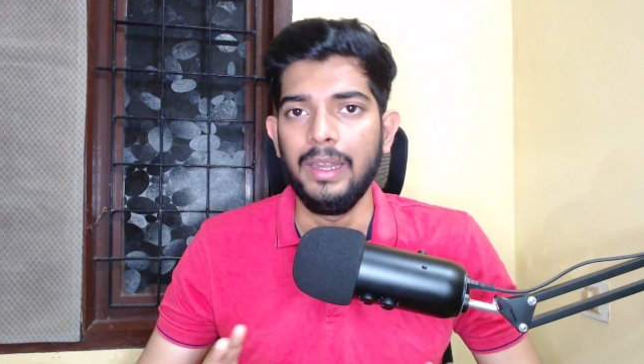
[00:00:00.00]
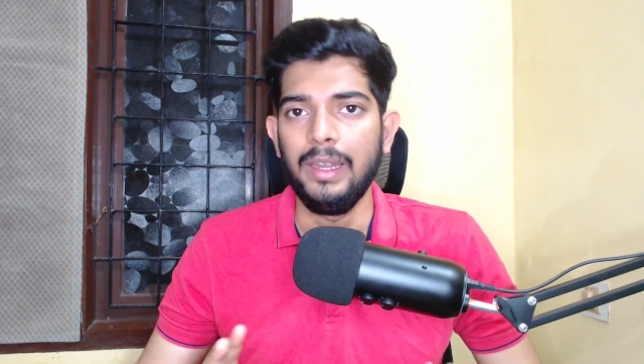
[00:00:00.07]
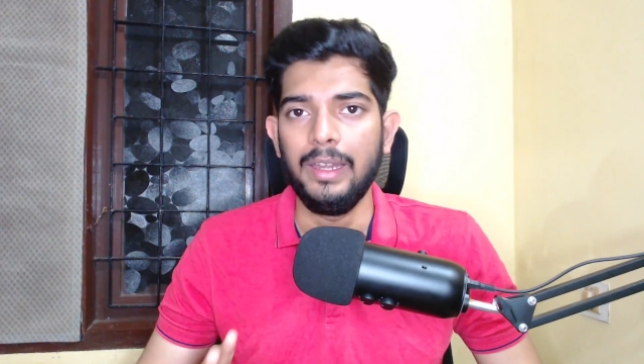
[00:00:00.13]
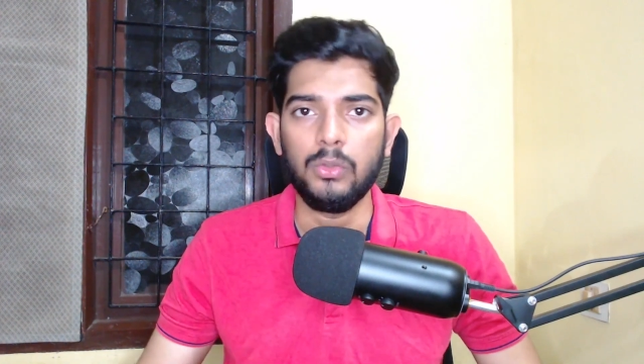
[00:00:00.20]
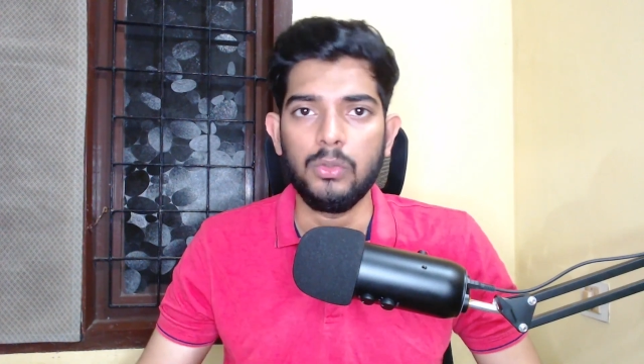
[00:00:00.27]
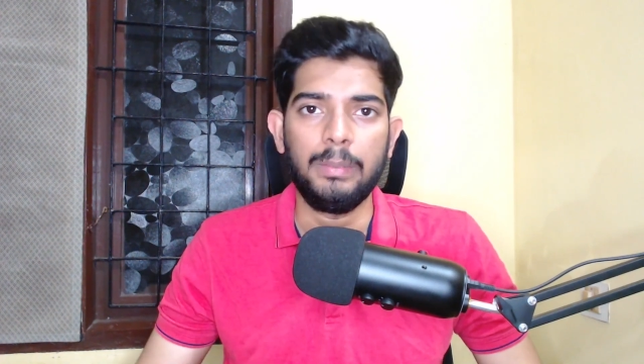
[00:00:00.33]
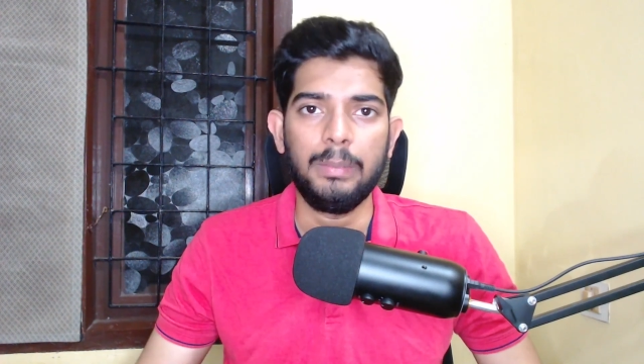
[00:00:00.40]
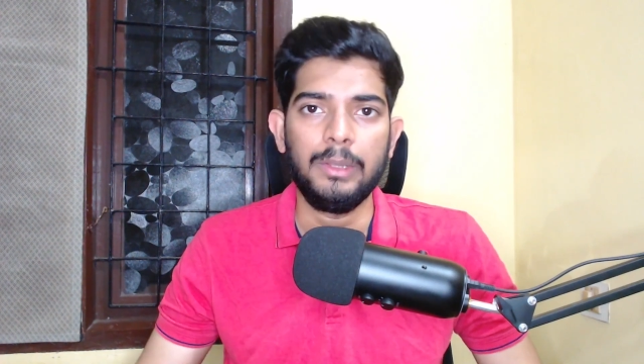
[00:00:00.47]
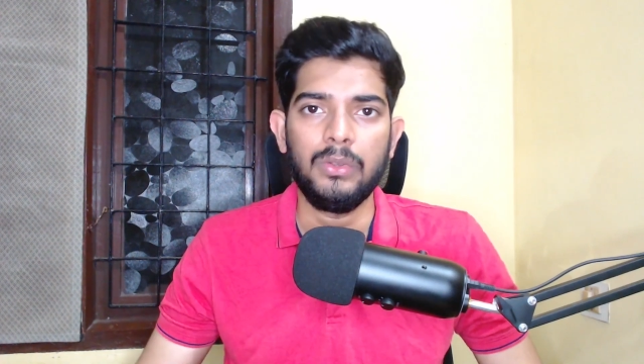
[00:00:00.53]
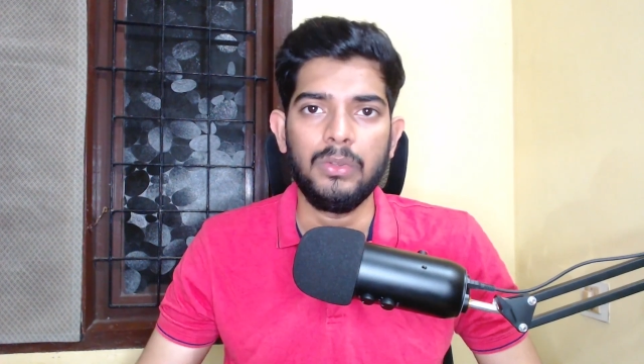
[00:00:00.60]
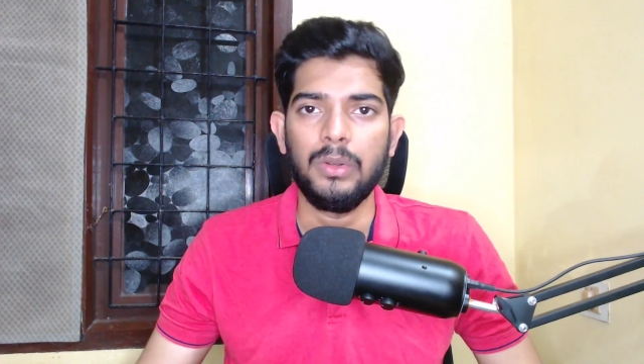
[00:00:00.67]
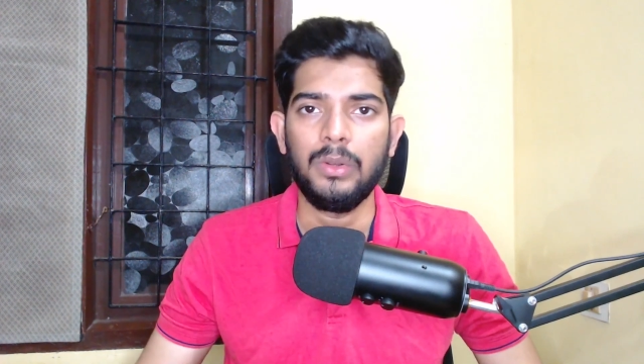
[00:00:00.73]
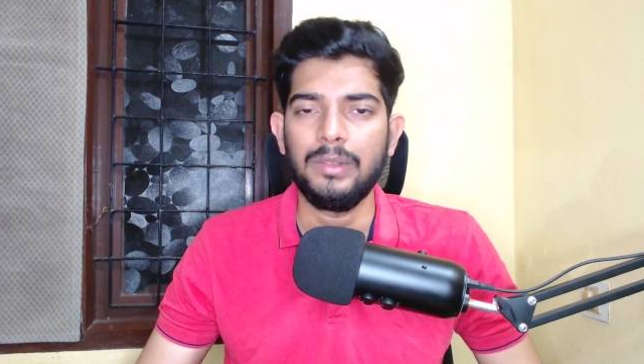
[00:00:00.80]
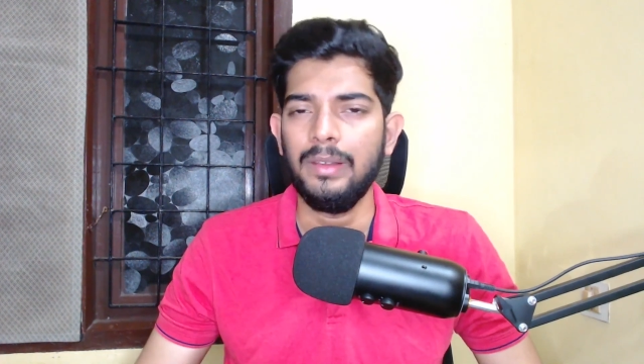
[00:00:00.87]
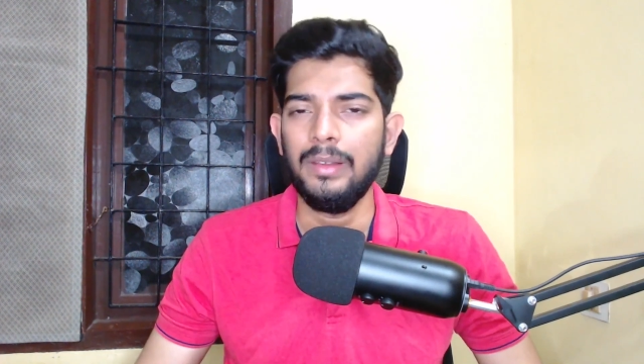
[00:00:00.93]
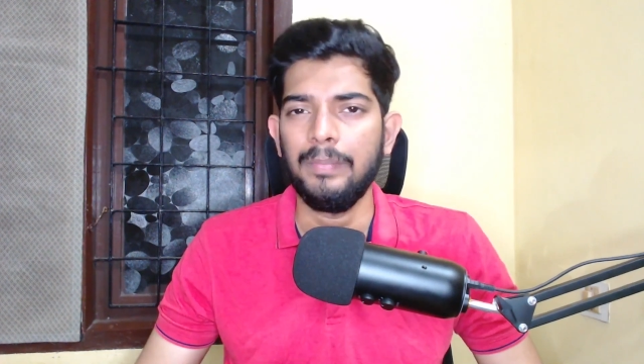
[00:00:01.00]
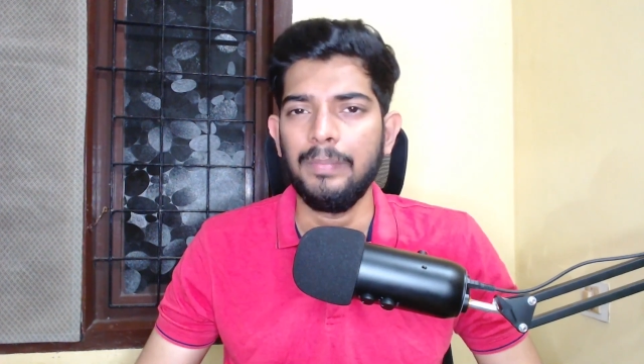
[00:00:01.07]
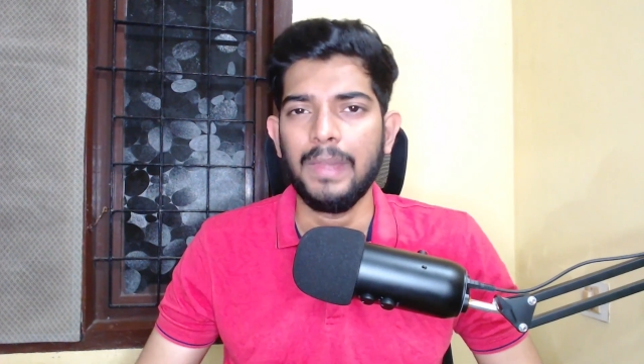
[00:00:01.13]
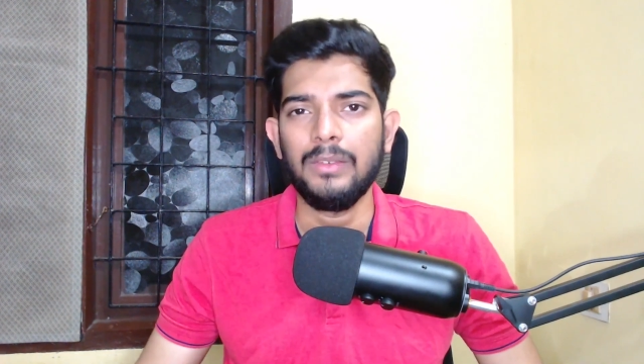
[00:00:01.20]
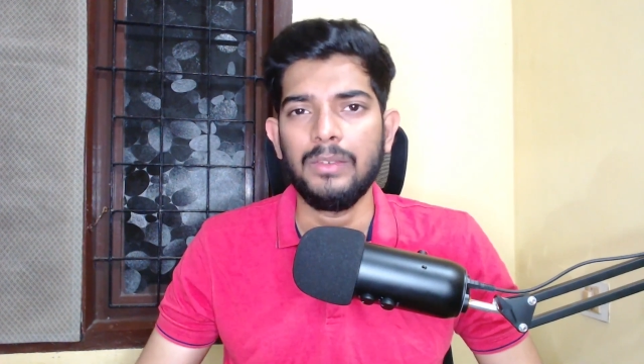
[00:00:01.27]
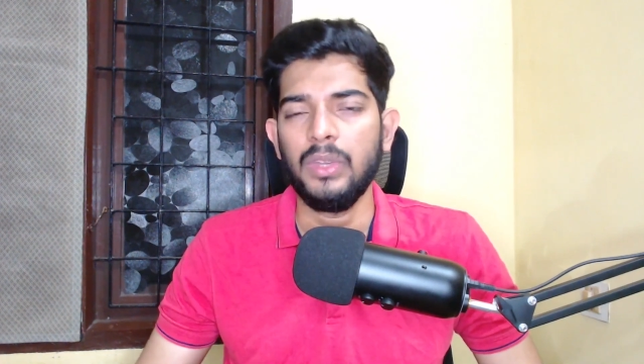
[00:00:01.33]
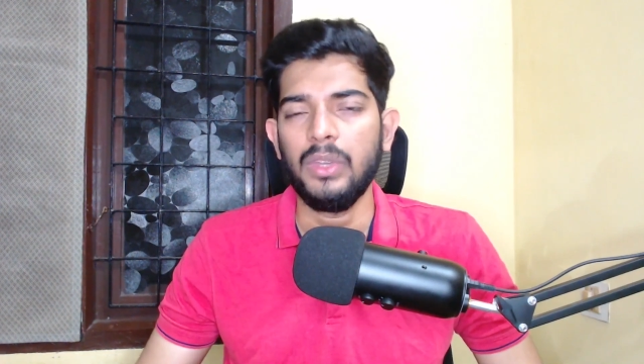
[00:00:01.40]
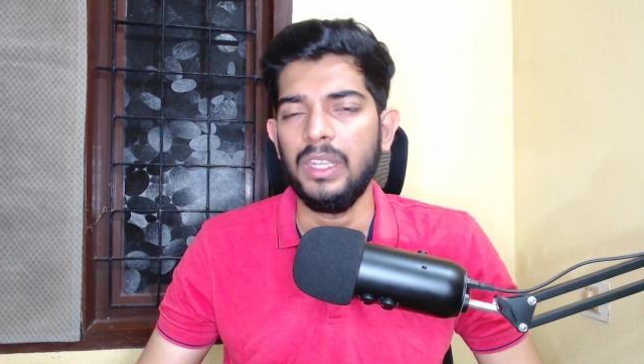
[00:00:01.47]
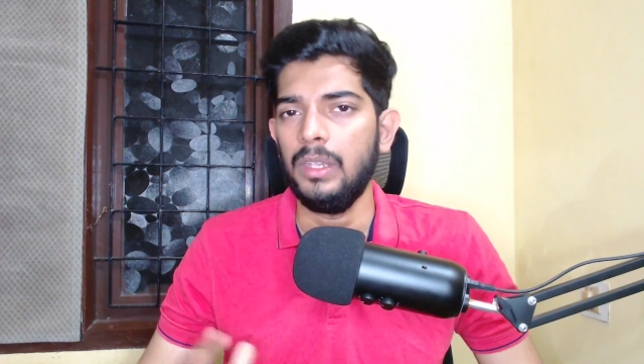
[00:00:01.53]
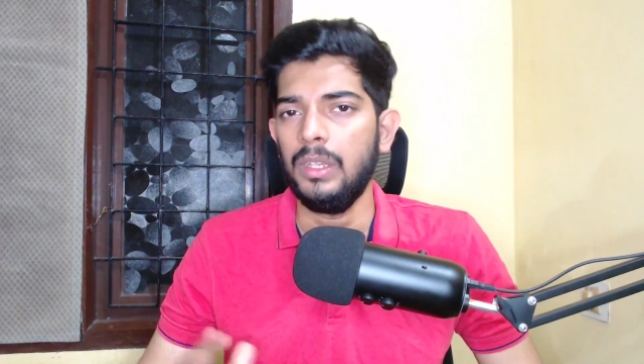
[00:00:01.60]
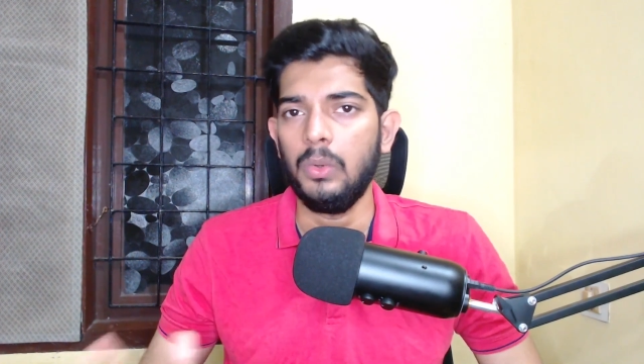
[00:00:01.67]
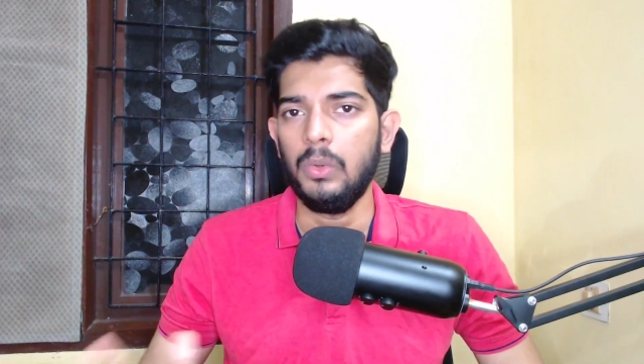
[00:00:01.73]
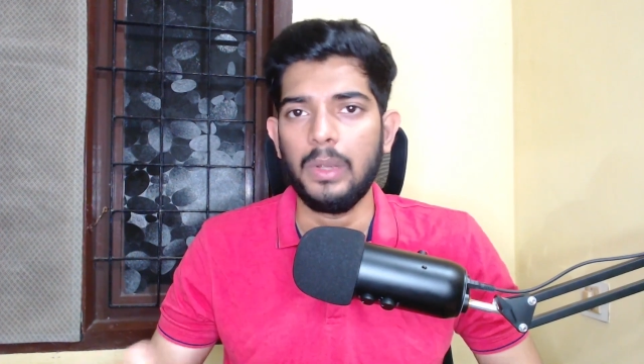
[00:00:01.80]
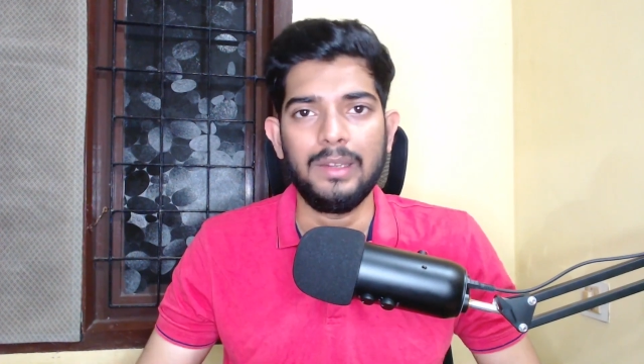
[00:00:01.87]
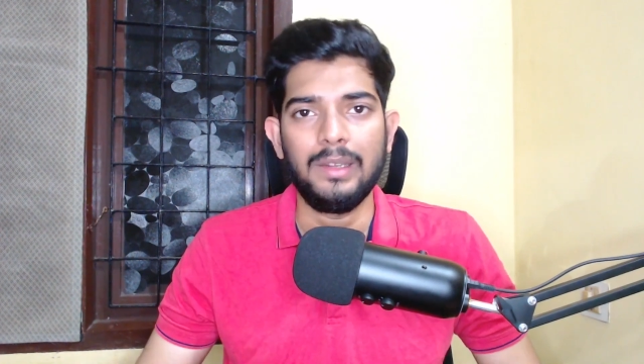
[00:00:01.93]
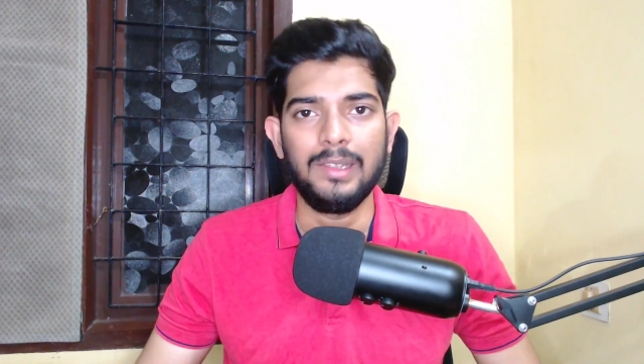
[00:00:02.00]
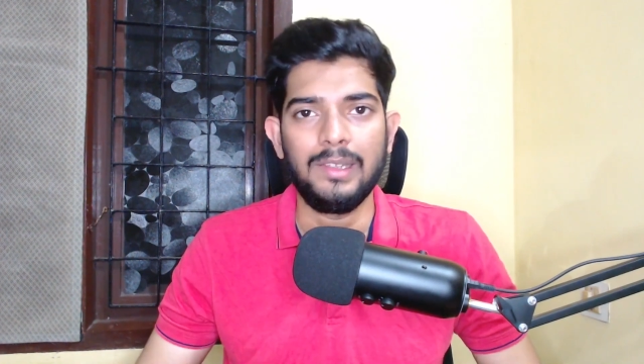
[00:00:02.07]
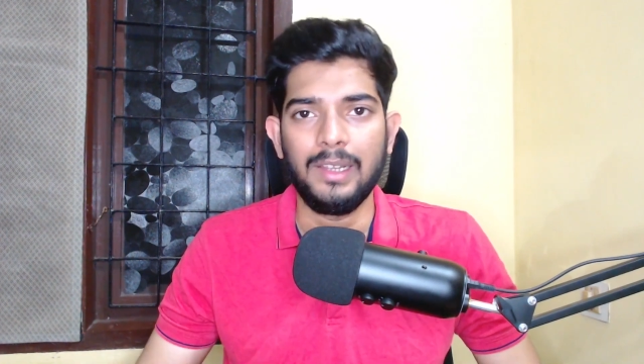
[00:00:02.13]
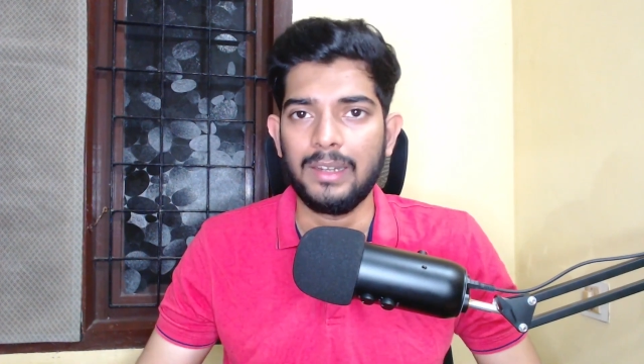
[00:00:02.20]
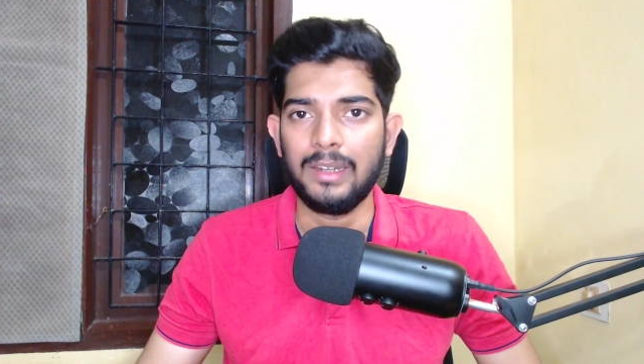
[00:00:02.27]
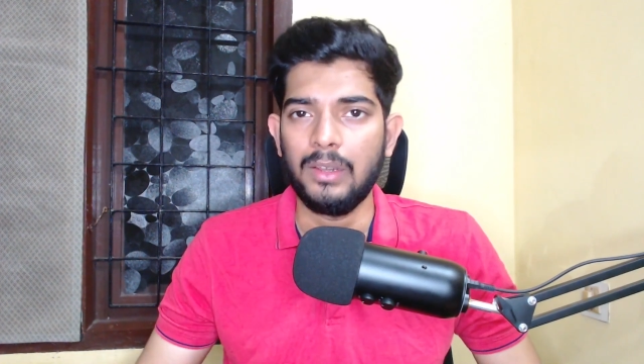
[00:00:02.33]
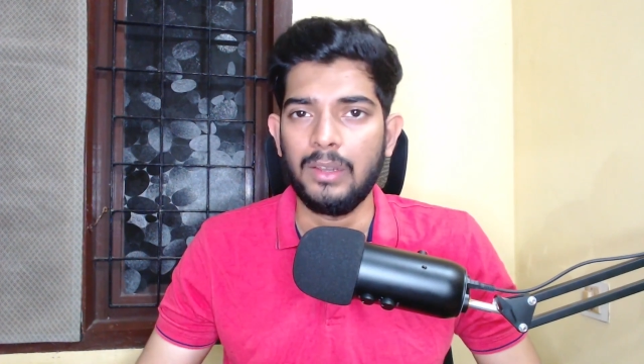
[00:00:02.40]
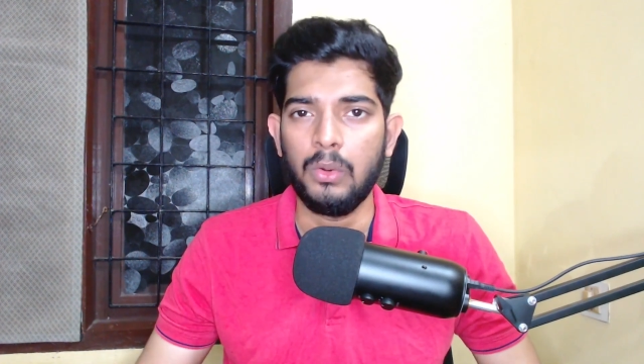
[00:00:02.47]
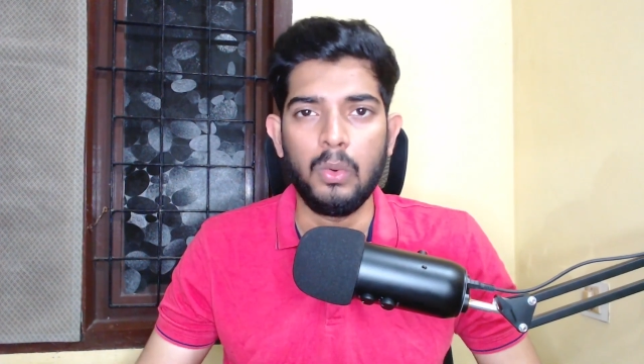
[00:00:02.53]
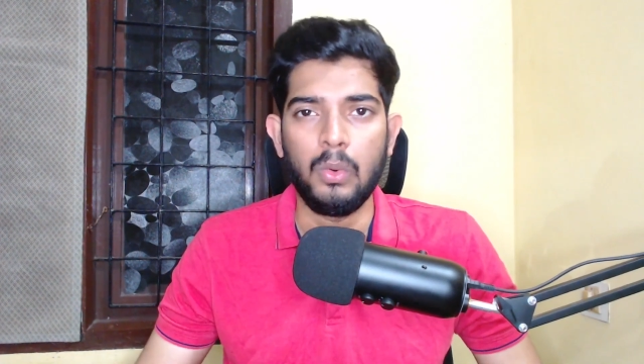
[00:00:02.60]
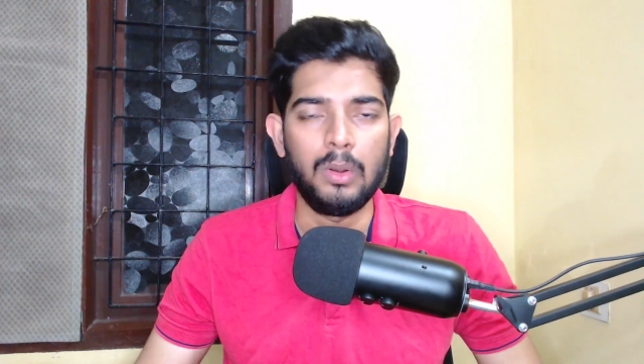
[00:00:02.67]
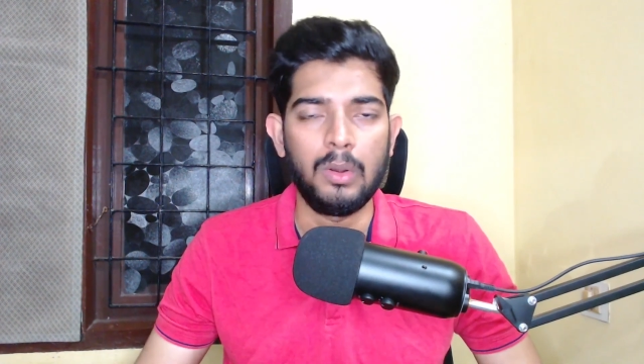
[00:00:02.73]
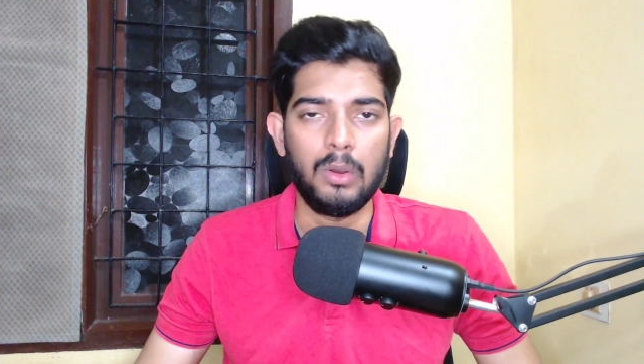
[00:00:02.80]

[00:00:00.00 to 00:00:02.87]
it's open source. That's why you can get the code,